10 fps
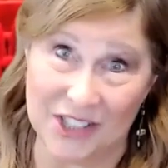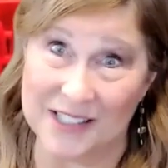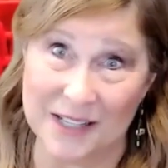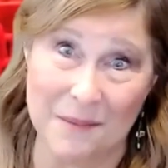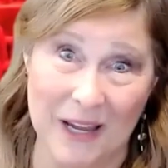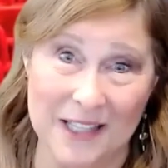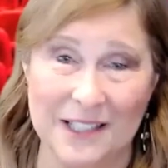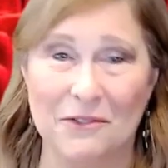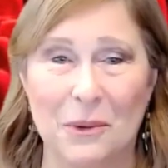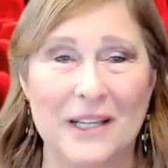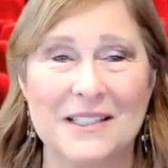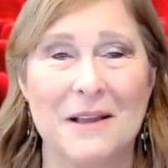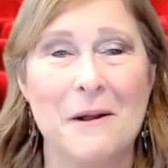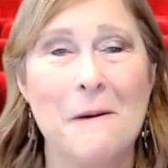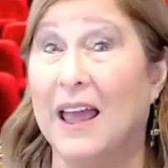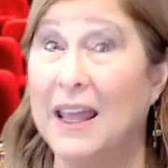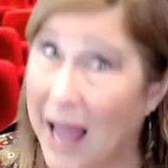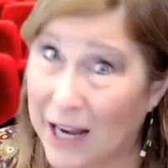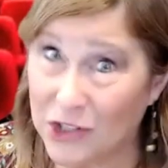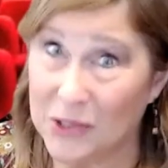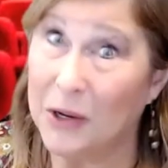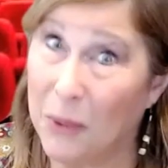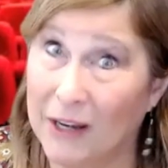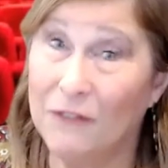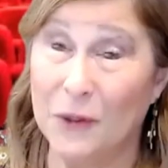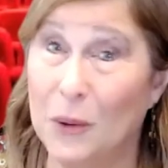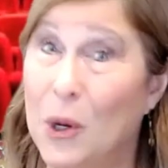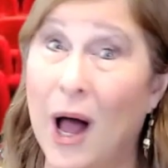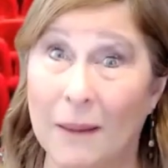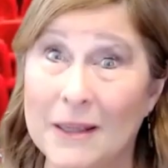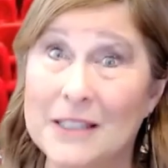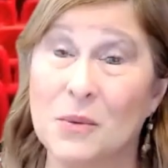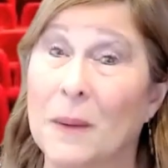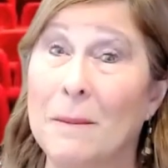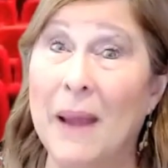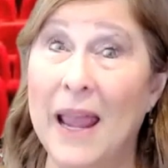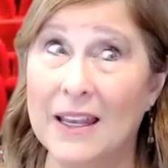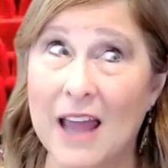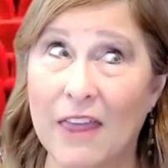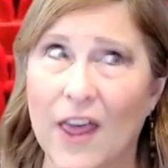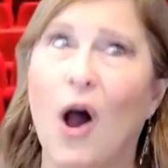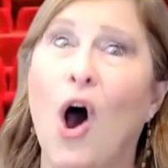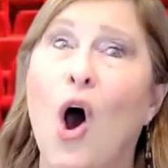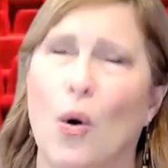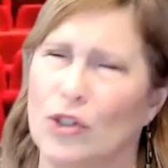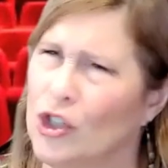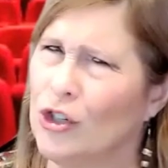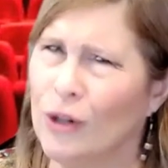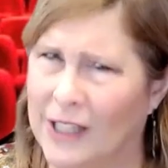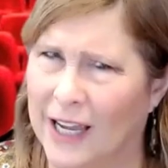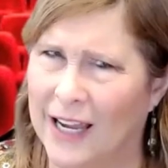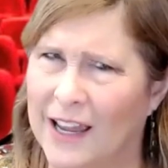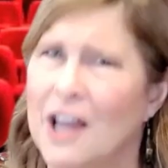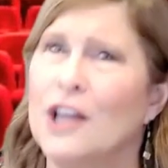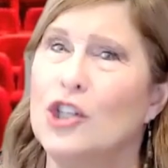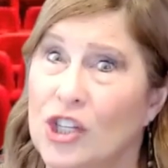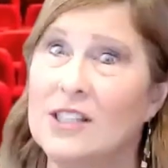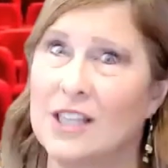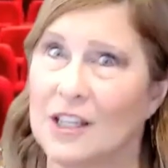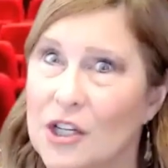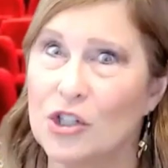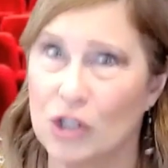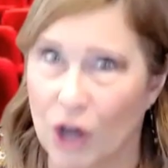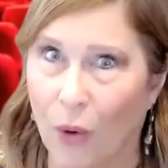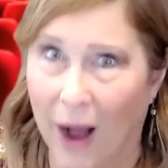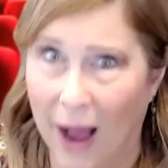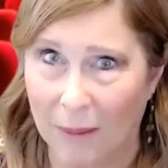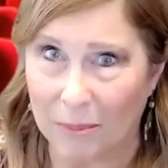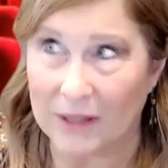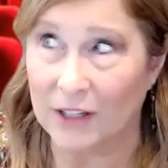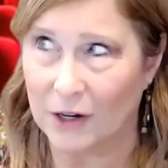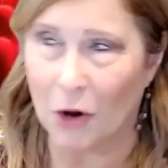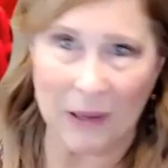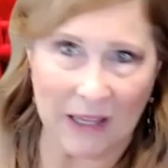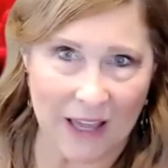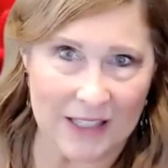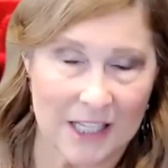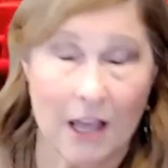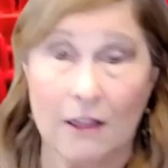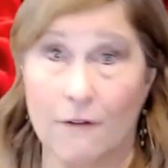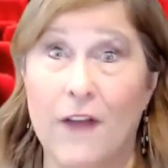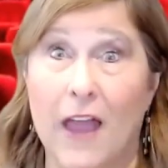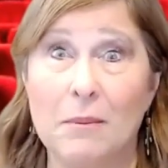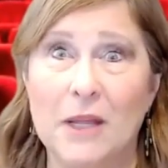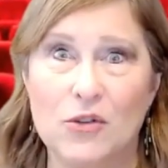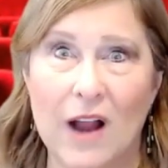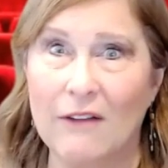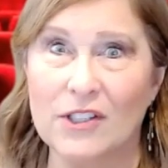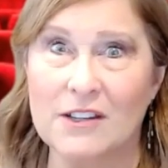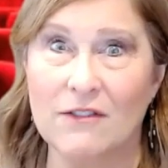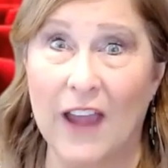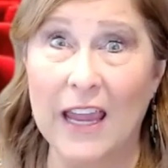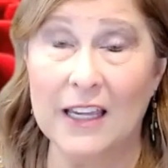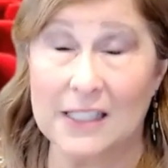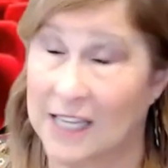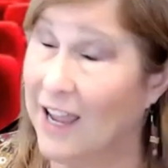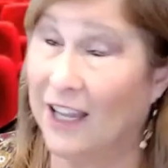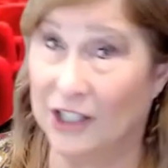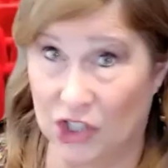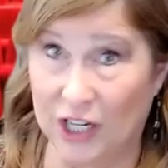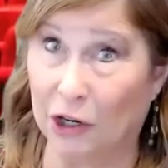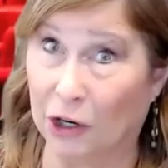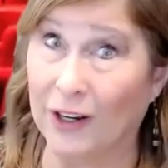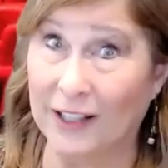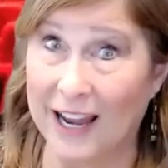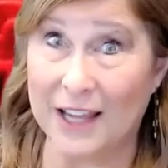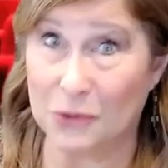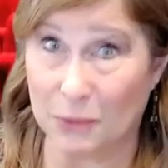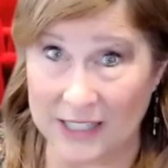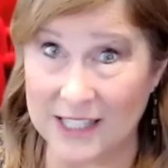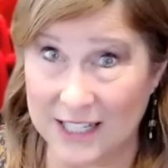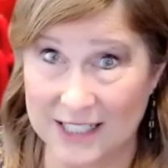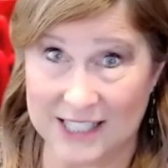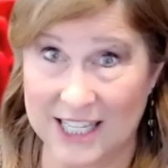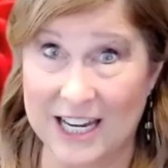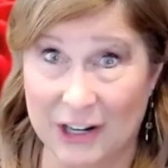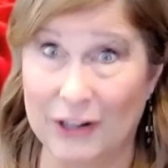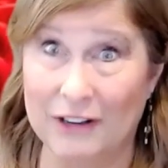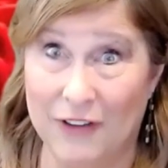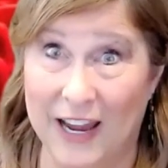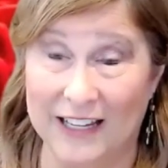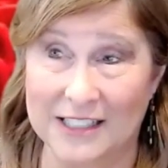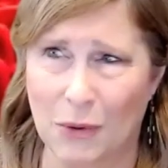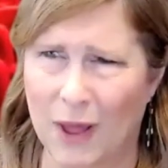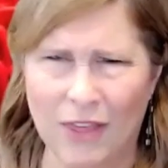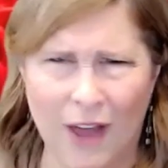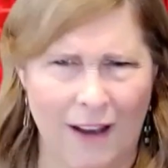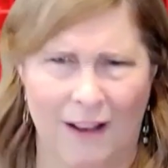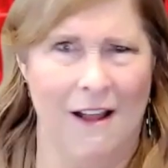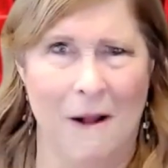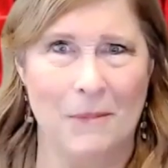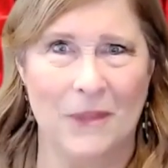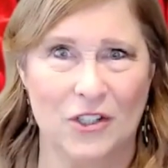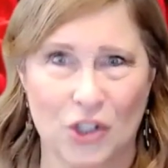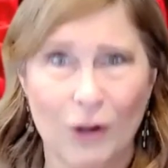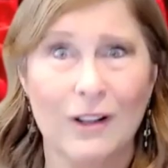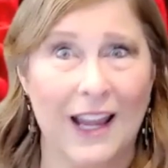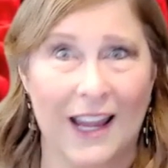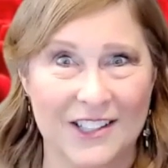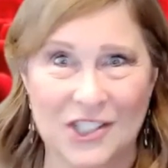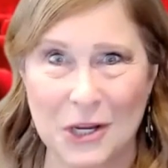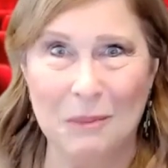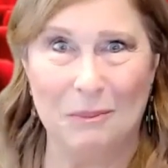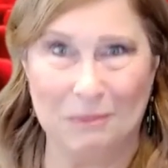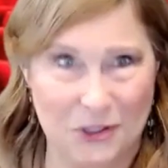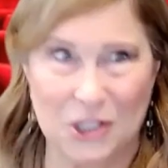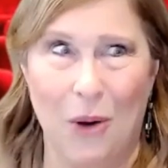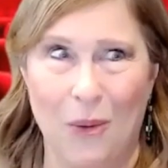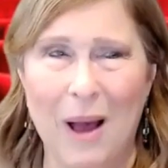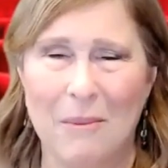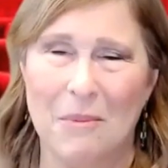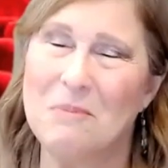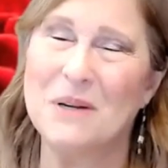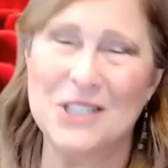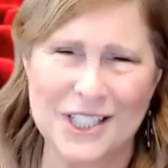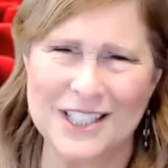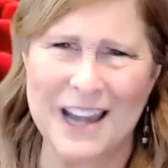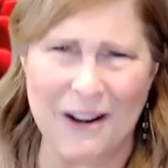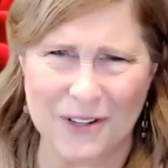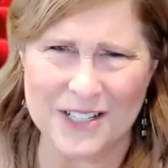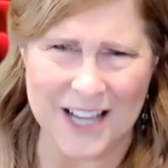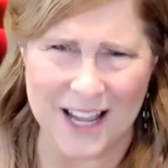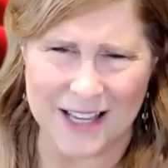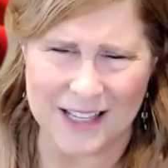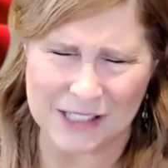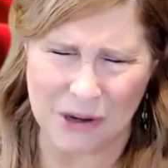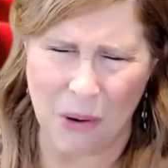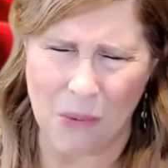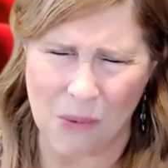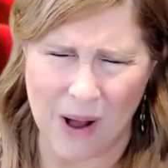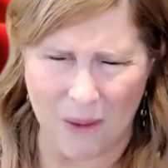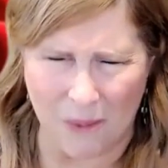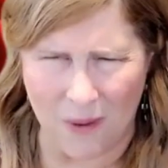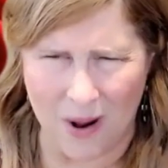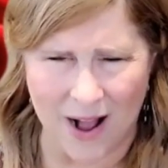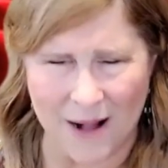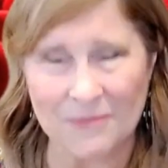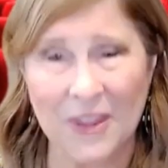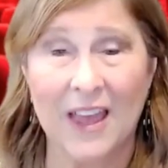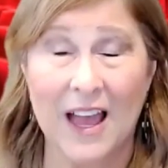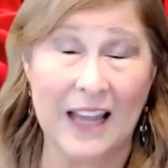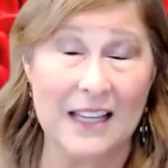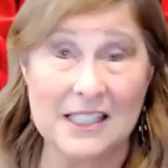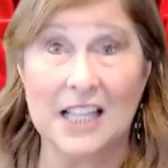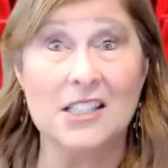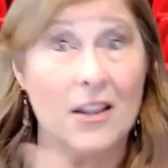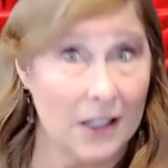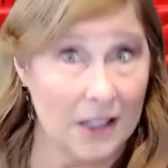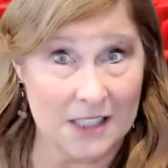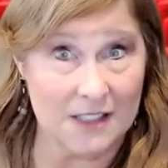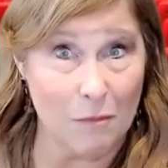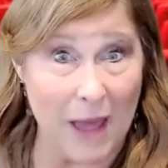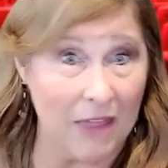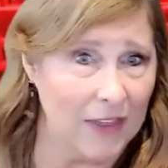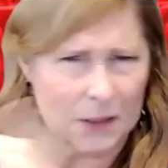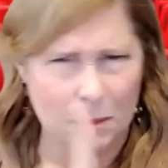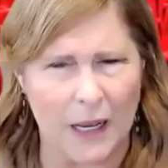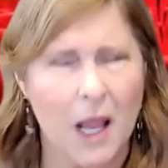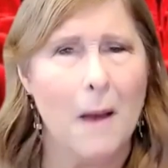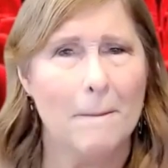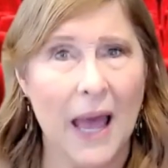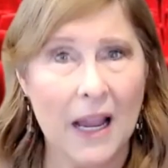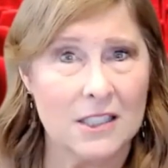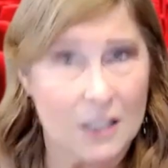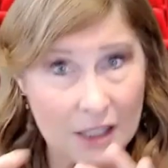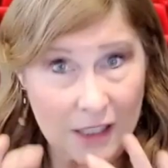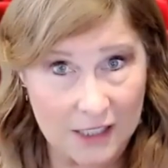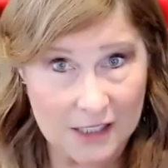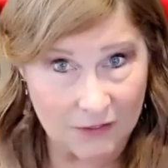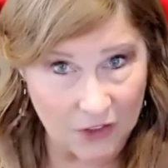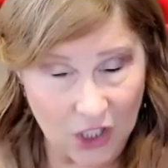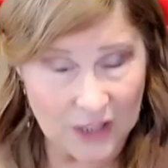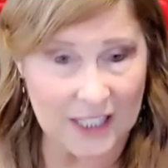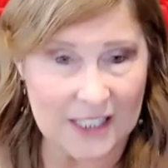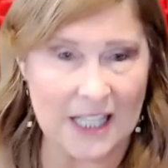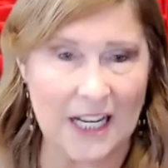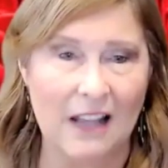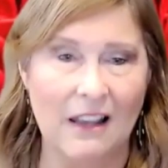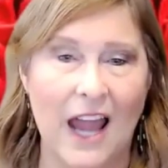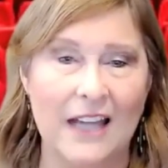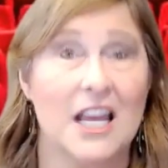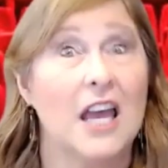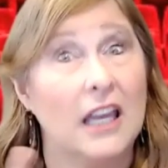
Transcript: She has an amazing voice. And actually, quite a few comments were made, and I thought, oh, surely she's going to show up, because the family travels to Vegas and she currently has residency here in Vegas. So I thought, surely she'll show up, but she never does. So, wah, wah. I guess that's on the list of bad things. But back to the list of good things that I liked.